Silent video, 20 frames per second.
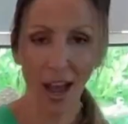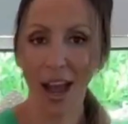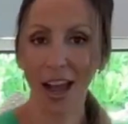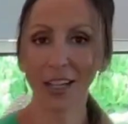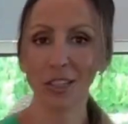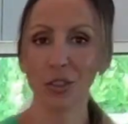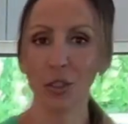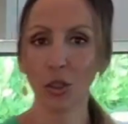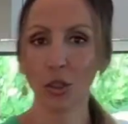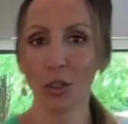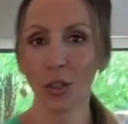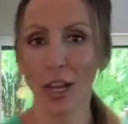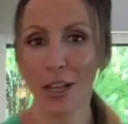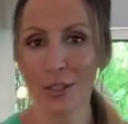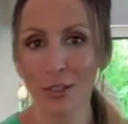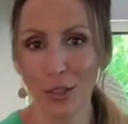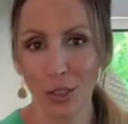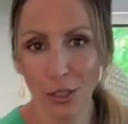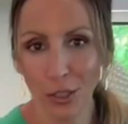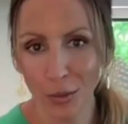I show you
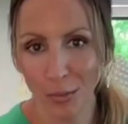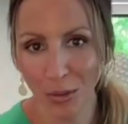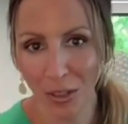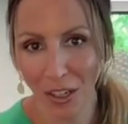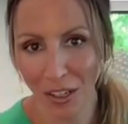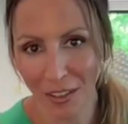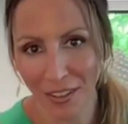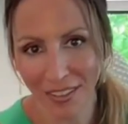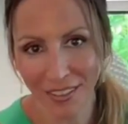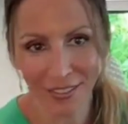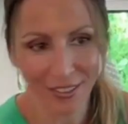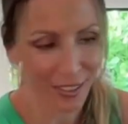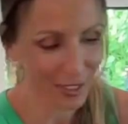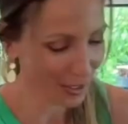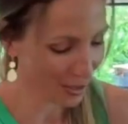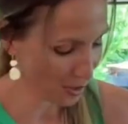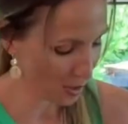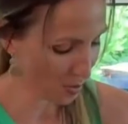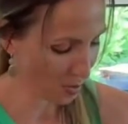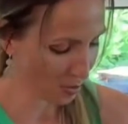guys the good part in the
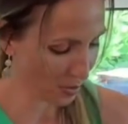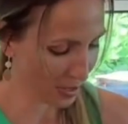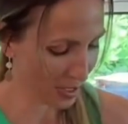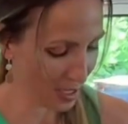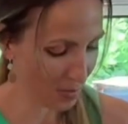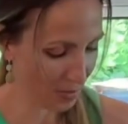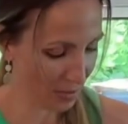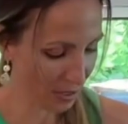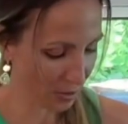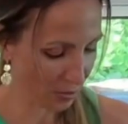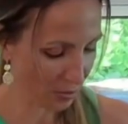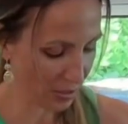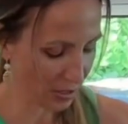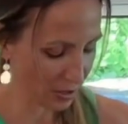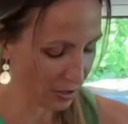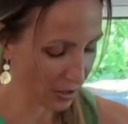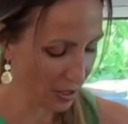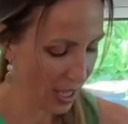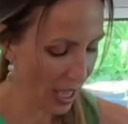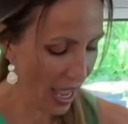videos, but we're keeping it
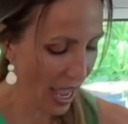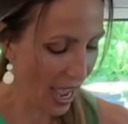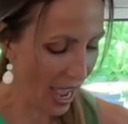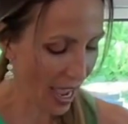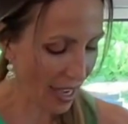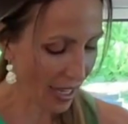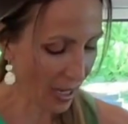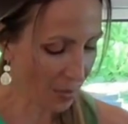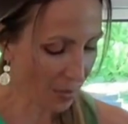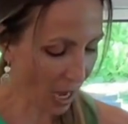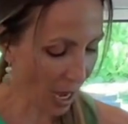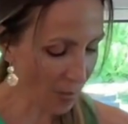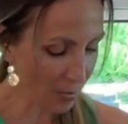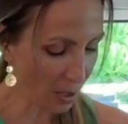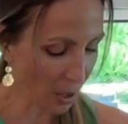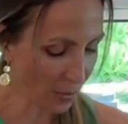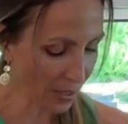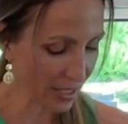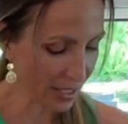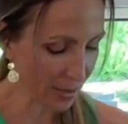real. And I'm
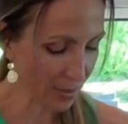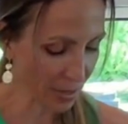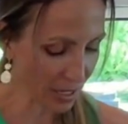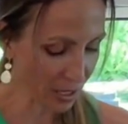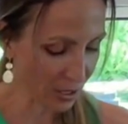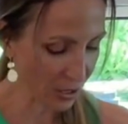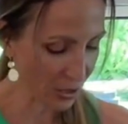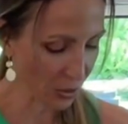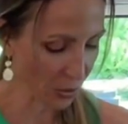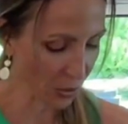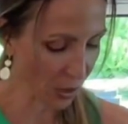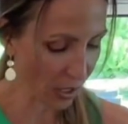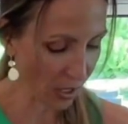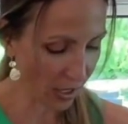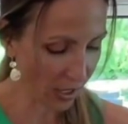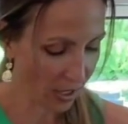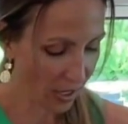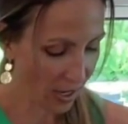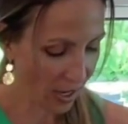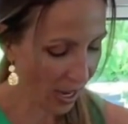going to make
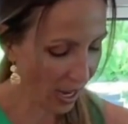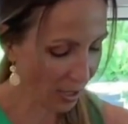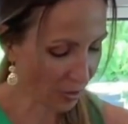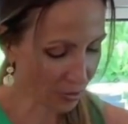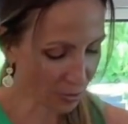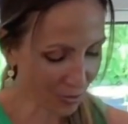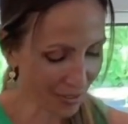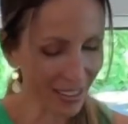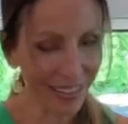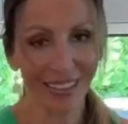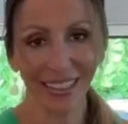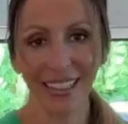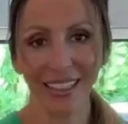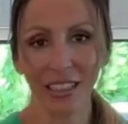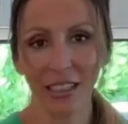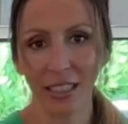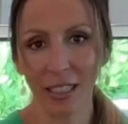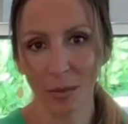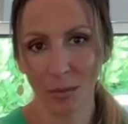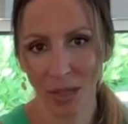sure I really
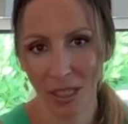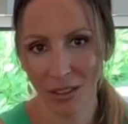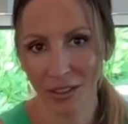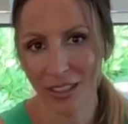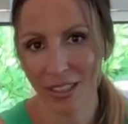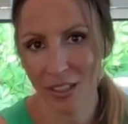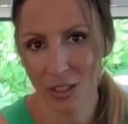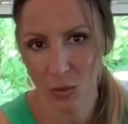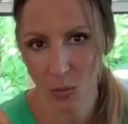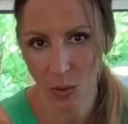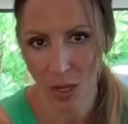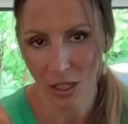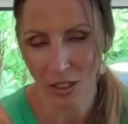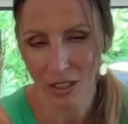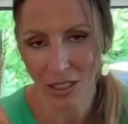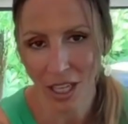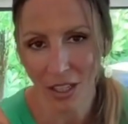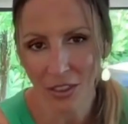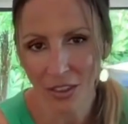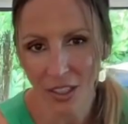clean my leeks well.
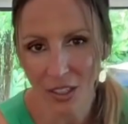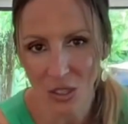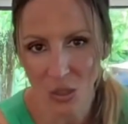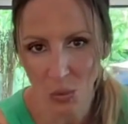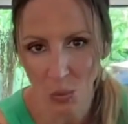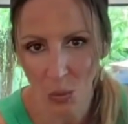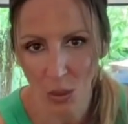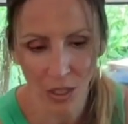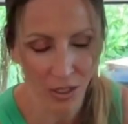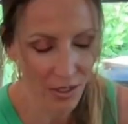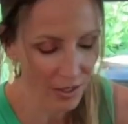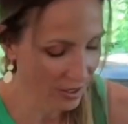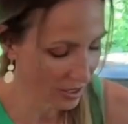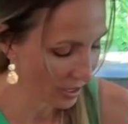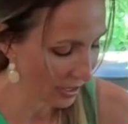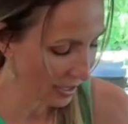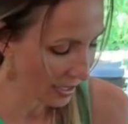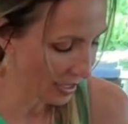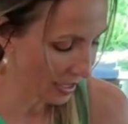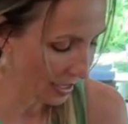Nothing's worse
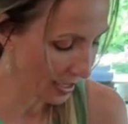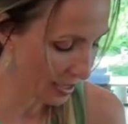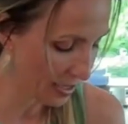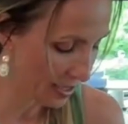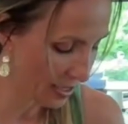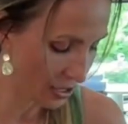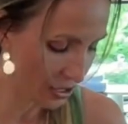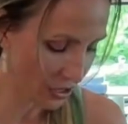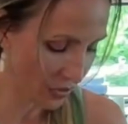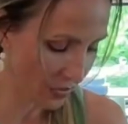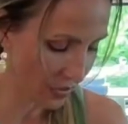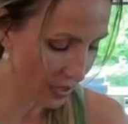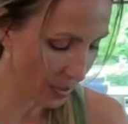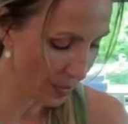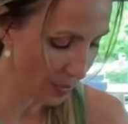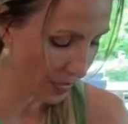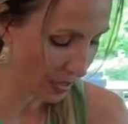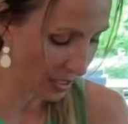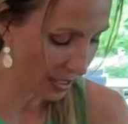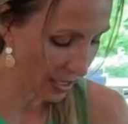than eating a dish of
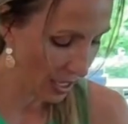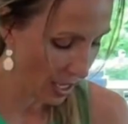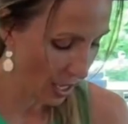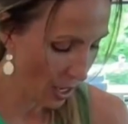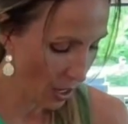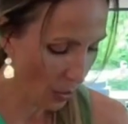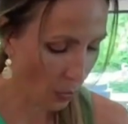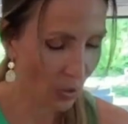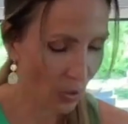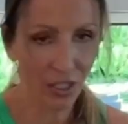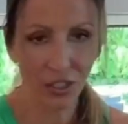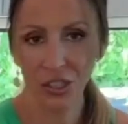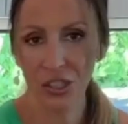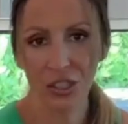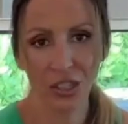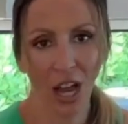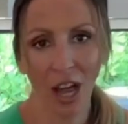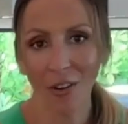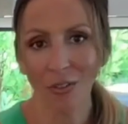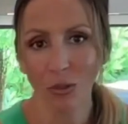something when a
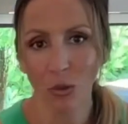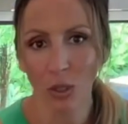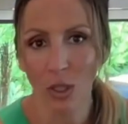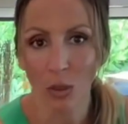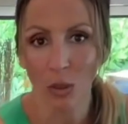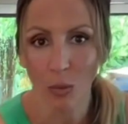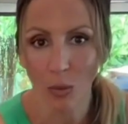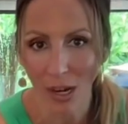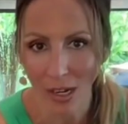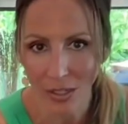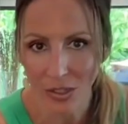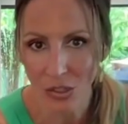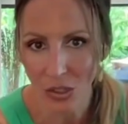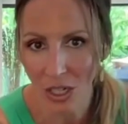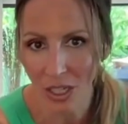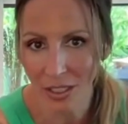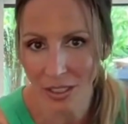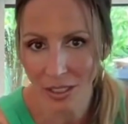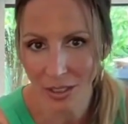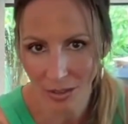chef or a
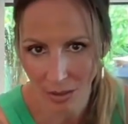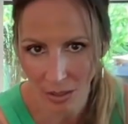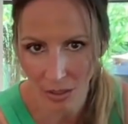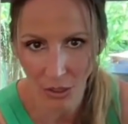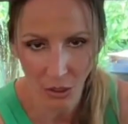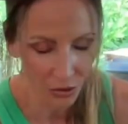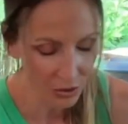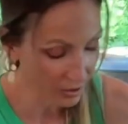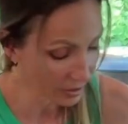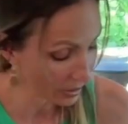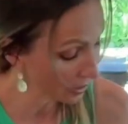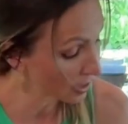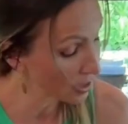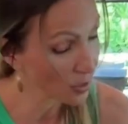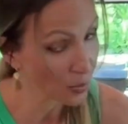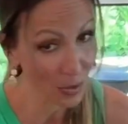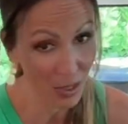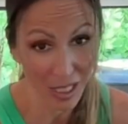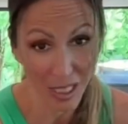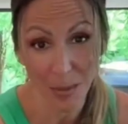restaurant, you'll see
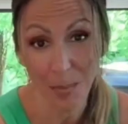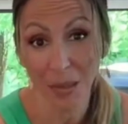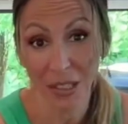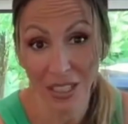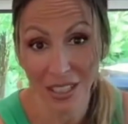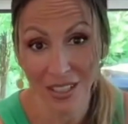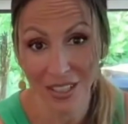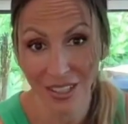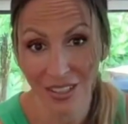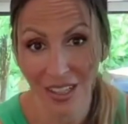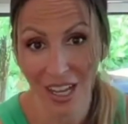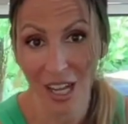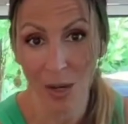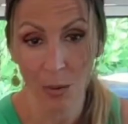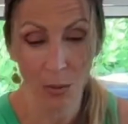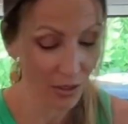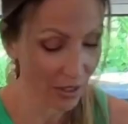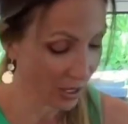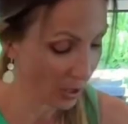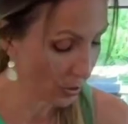this with spinach a
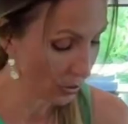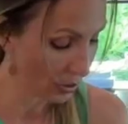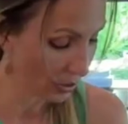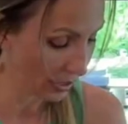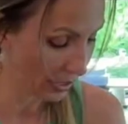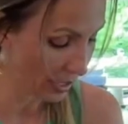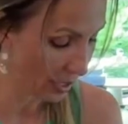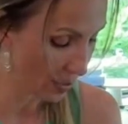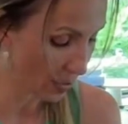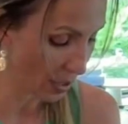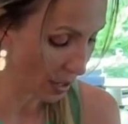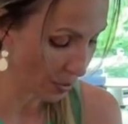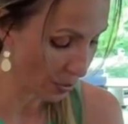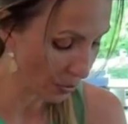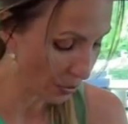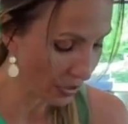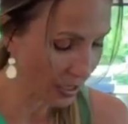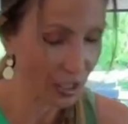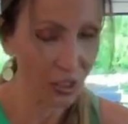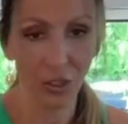lot, where they don't clean it
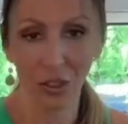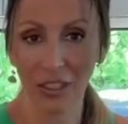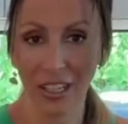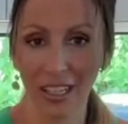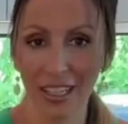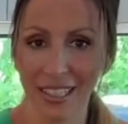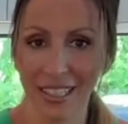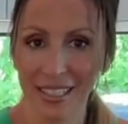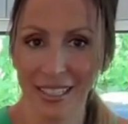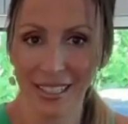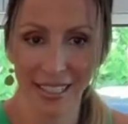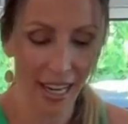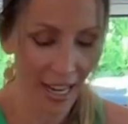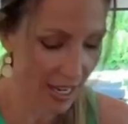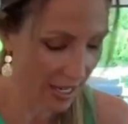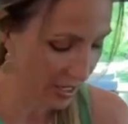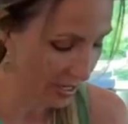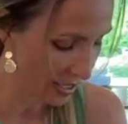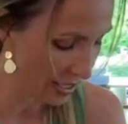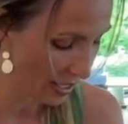properly and you're getting
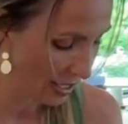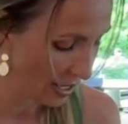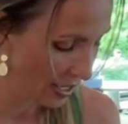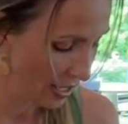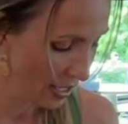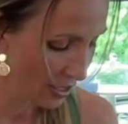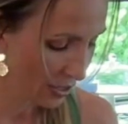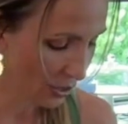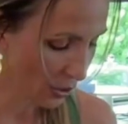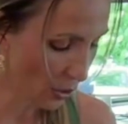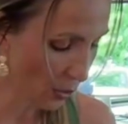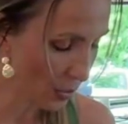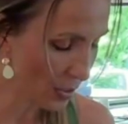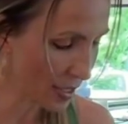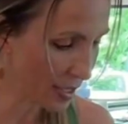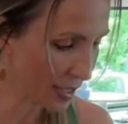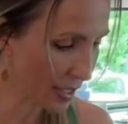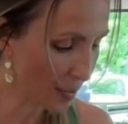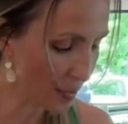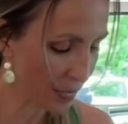sand. So don't
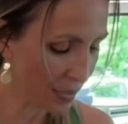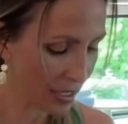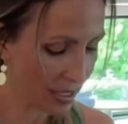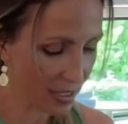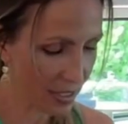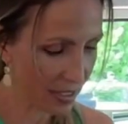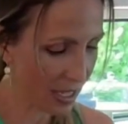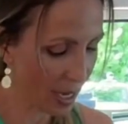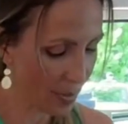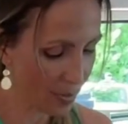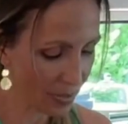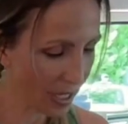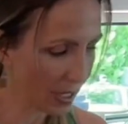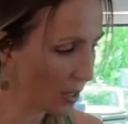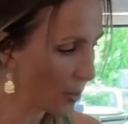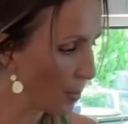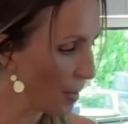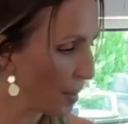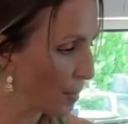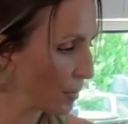skip these steps. I
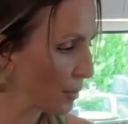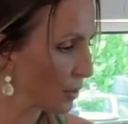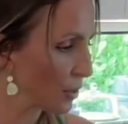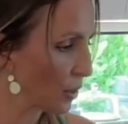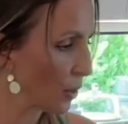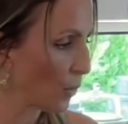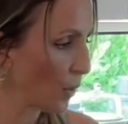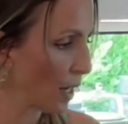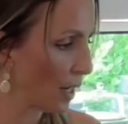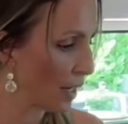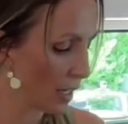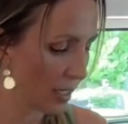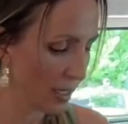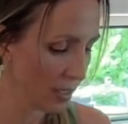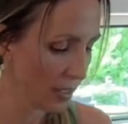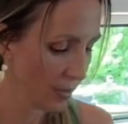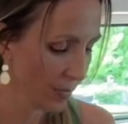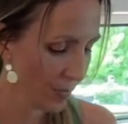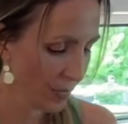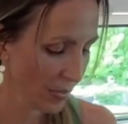know people don't want to
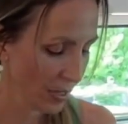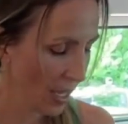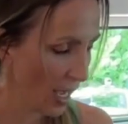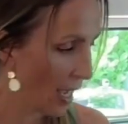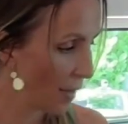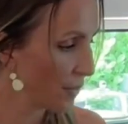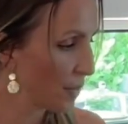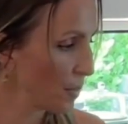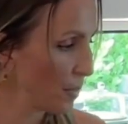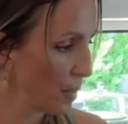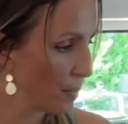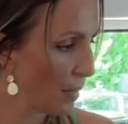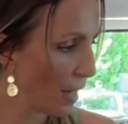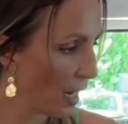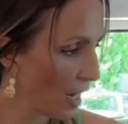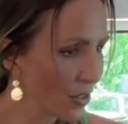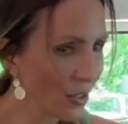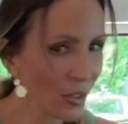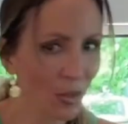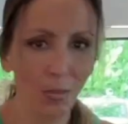have to be
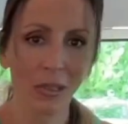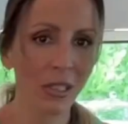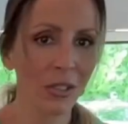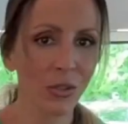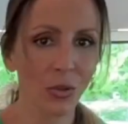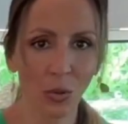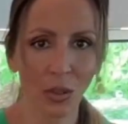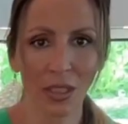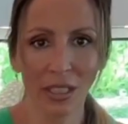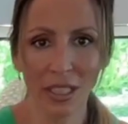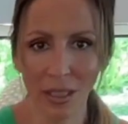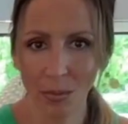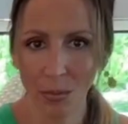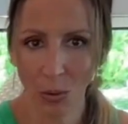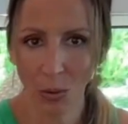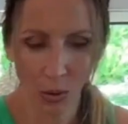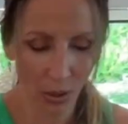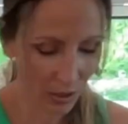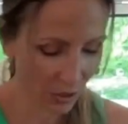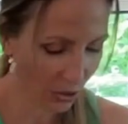bothered, but it's really
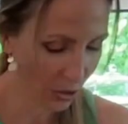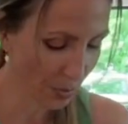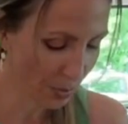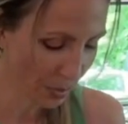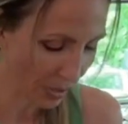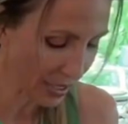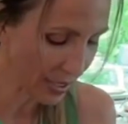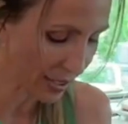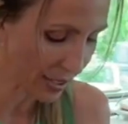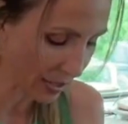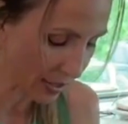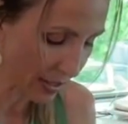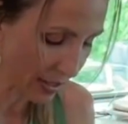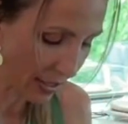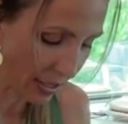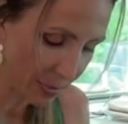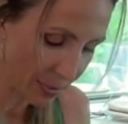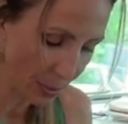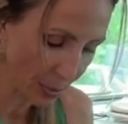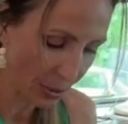important. You're basically
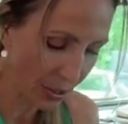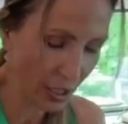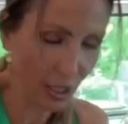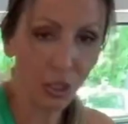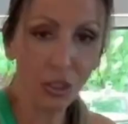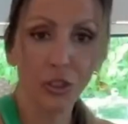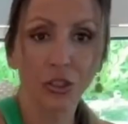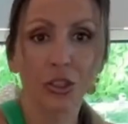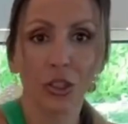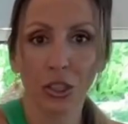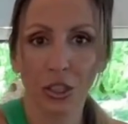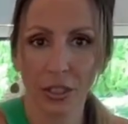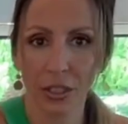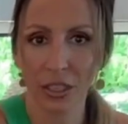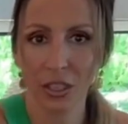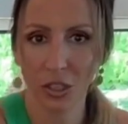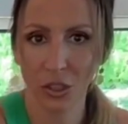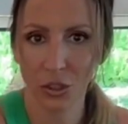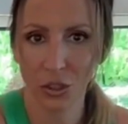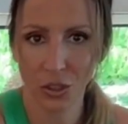putting dirt
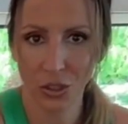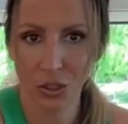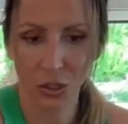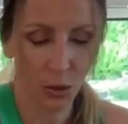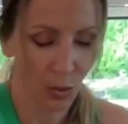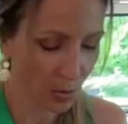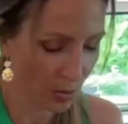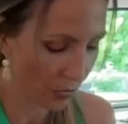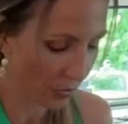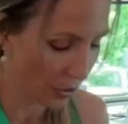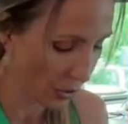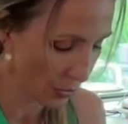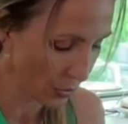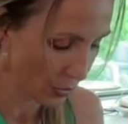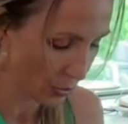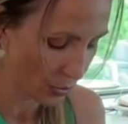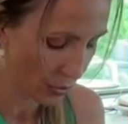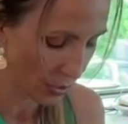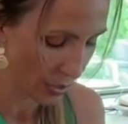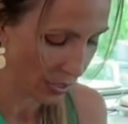in your soup if you
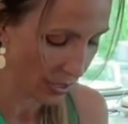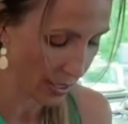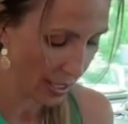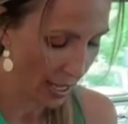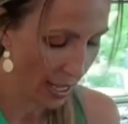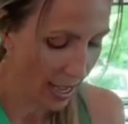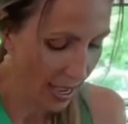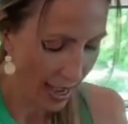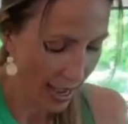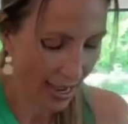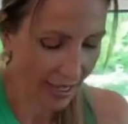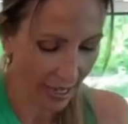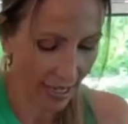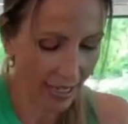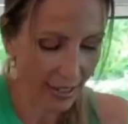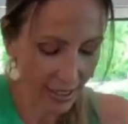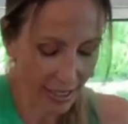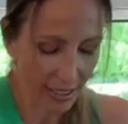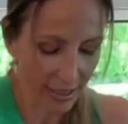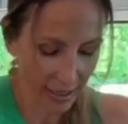don't do this. And
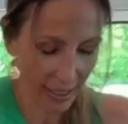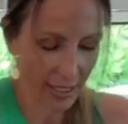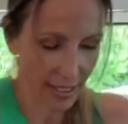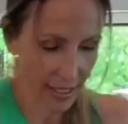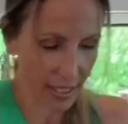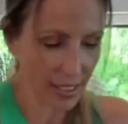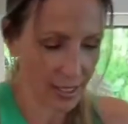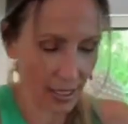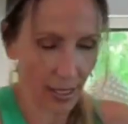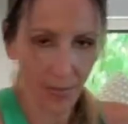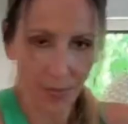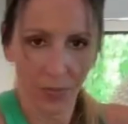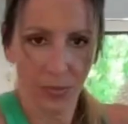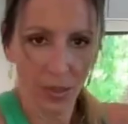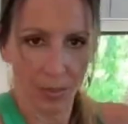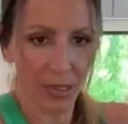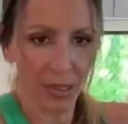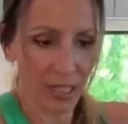I like this